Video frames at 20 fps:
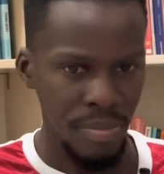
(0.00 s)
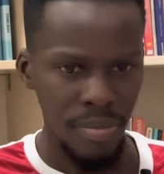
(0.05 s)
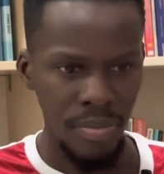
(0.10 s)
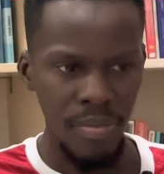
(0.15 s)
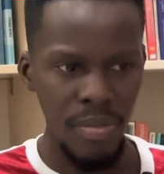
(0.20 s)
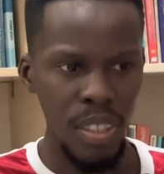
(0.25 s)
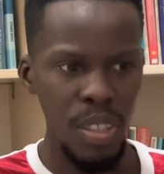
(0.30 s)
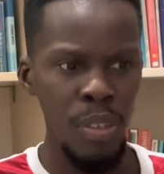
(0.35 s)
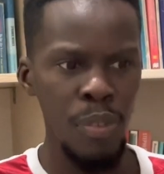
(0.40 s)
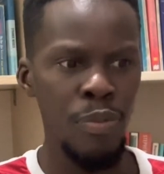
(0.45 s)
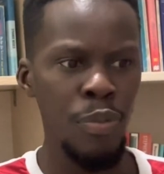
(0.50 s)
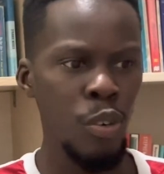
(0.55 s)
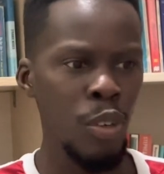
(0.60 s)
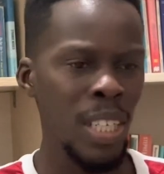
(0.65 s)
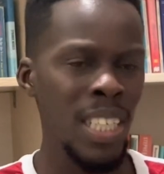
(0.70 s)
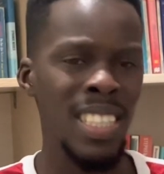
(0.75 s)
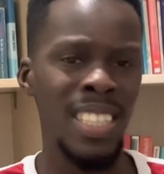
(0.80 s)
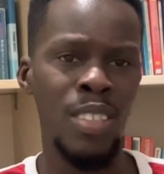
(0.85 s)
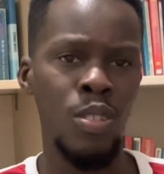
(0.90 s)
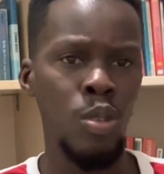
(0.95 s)
for,
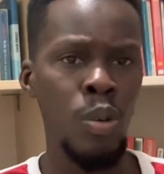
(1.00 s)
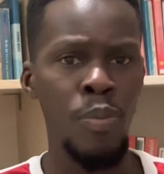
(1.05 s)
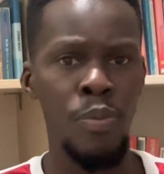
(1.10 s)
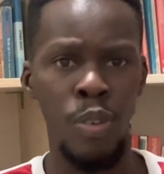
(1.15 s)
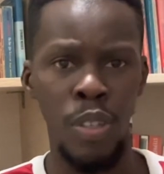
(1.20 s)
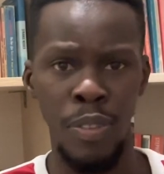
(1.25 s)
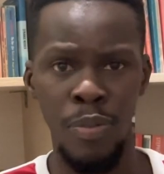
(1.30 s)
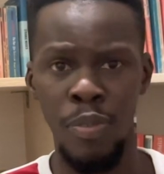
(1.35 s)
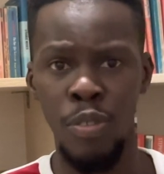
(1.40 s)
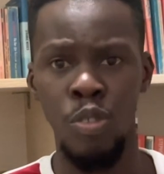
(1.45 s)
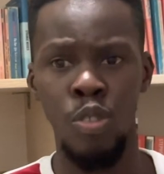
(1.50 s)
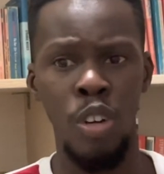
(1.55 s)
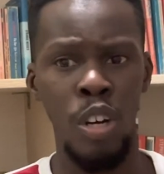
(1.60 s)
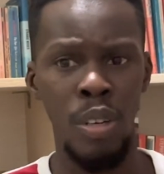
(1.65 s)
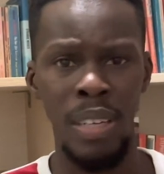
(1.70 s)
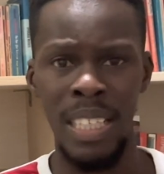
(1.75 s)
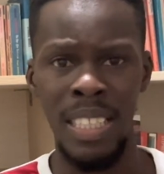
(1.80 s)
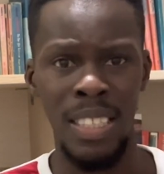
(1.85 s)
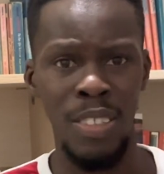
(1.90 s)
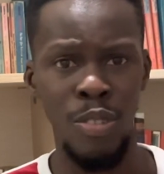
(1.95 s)
let's say top 4, if you draw
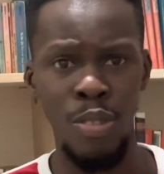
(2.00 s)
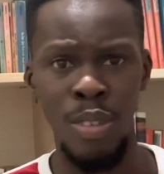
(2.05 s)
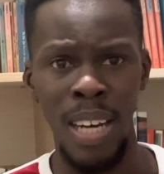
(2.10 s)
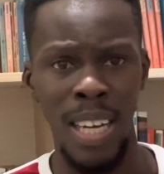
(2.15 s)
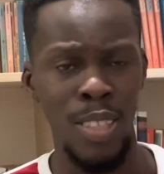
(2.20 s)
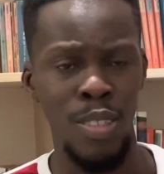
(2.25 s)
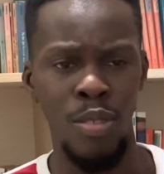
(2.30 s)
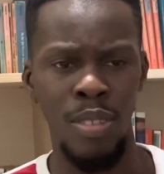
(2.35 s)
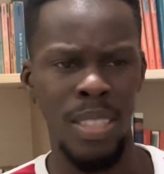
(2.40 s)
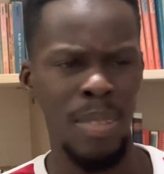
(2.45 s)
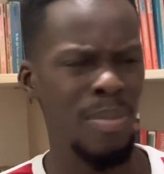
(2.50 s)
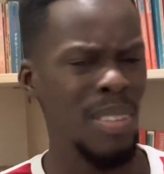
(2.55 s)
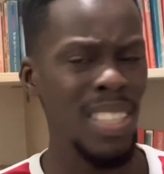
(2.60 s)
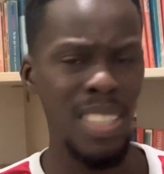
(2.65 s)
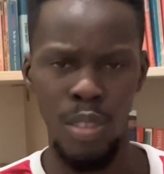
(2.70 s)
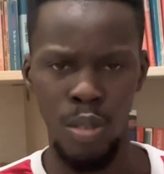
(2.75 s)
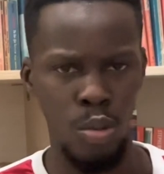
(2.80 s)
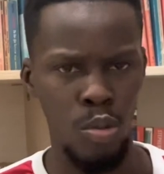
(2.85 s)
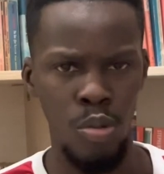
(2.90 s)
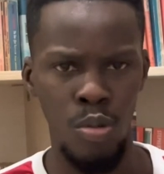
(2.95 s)
against Newcastle or something, that
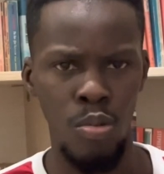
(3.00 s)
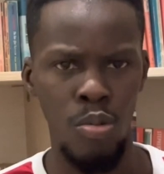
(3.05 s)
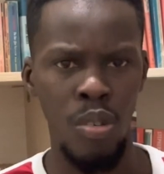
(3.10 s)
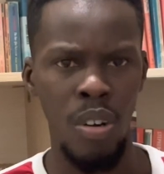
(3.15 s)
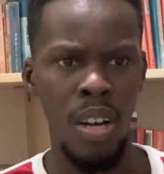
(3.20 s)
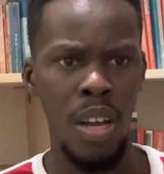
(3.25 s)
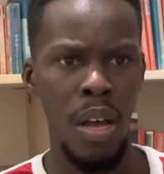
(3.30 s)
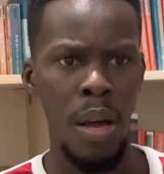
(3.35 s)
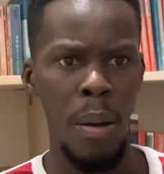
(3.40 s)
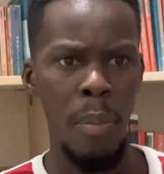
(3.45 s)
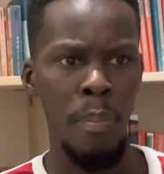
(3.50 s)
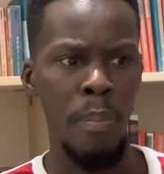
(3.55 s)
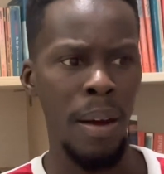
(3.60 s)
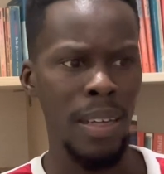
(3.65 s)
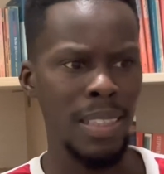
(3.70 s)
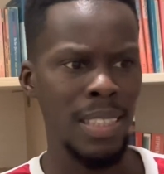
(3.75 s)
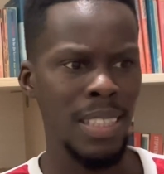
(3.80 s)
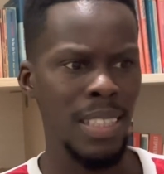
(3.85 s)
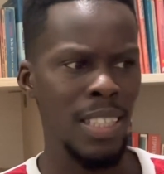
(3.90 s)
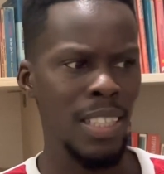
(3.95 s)
is cool.
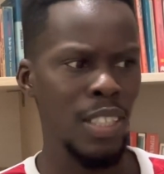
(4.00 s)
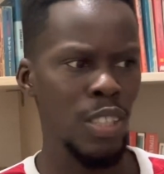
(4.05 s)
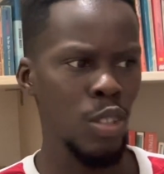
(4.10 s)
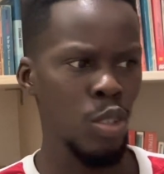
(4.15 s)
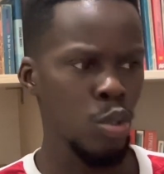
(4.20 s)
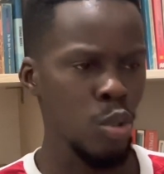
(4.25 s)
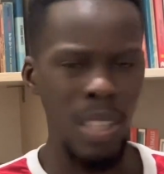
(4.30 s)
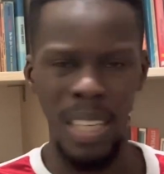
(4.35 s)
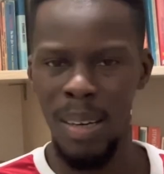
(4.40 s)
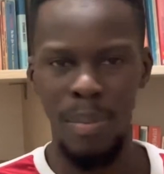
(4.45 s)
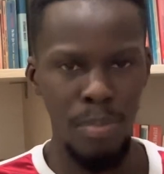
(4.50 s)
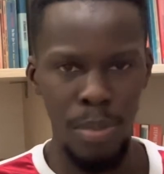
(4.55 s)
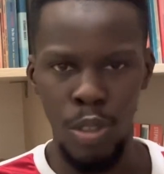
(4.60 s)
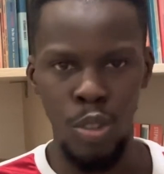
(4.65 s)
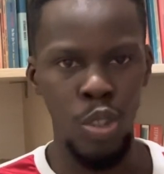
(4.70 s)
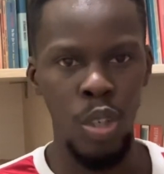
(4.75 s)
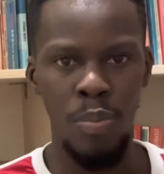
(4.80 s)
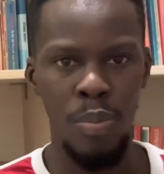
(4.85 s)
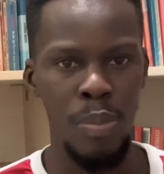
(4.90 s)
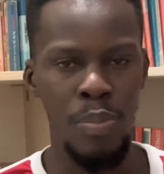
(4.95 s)
But you can't be
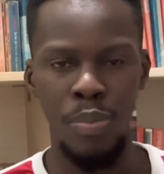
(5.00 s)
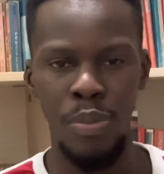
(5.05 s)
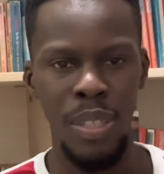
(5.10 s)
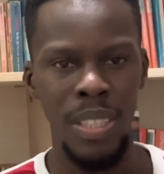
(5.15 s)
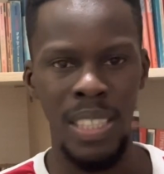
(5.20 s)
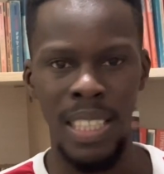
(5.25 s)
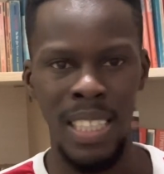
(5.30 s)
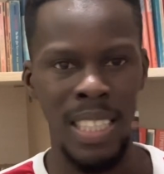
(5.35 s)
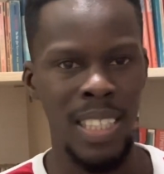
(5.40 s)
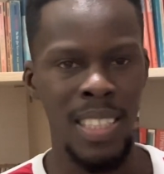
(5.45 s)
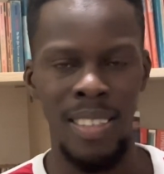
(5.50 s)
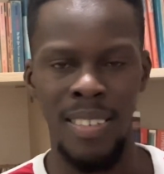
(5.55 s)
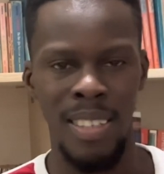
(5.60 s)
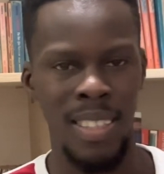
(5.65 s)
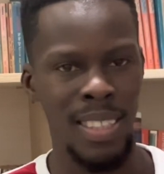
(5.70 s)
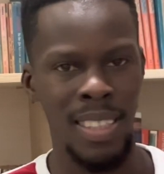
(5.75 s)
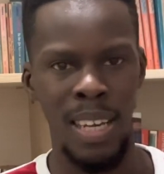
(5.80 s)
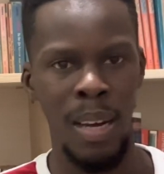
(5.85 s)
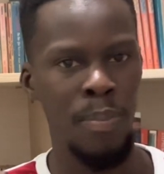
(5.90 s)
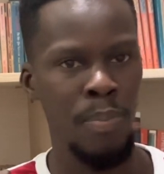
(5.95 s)
dropping points against
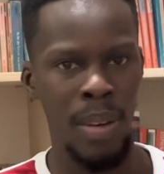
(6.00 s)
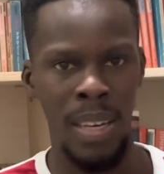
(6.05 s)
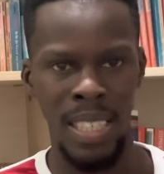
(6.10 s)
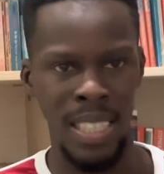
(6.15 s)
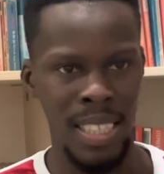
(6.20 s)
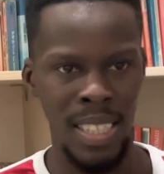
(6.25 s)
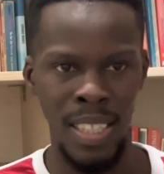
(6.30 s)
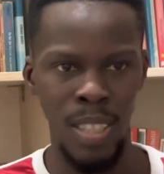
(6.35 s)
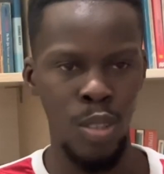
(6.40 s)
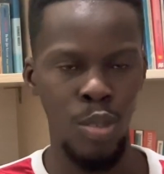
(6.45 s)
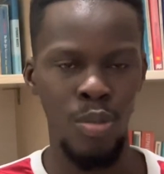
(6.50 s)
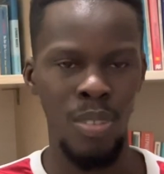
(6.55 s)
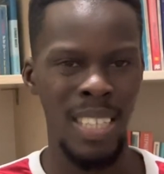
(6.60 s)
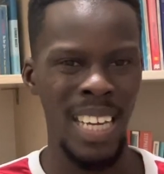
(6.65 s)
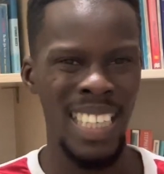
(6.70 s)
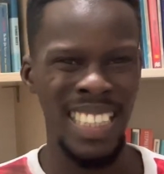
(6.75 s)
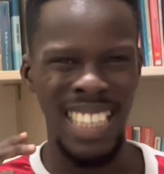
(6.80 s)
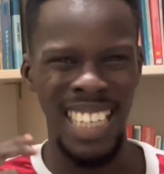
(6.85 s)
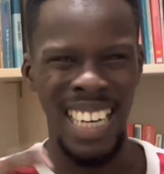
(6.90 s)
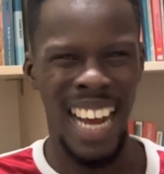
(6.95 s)
Crystal Palace, Leeds
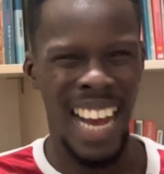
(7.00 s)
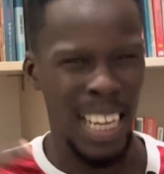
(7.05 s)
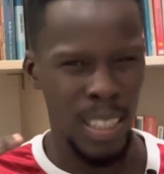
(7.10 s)
United at